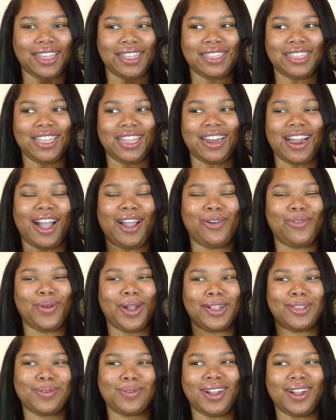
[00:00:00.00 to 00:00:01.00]
and then I
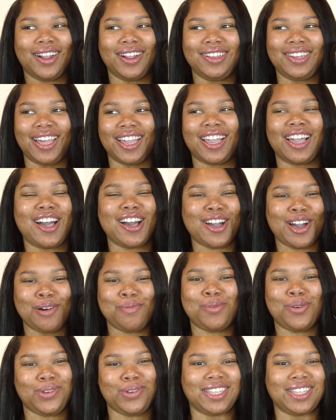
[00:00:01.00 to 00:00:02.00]
worked with her like a
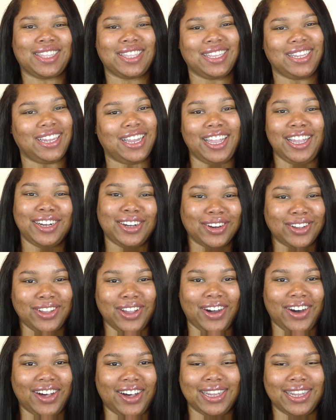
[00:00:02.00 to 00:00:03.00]
couple weeks later,
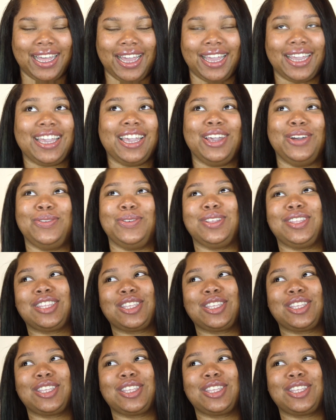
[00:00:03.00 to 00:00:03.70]
y'all. Like, it was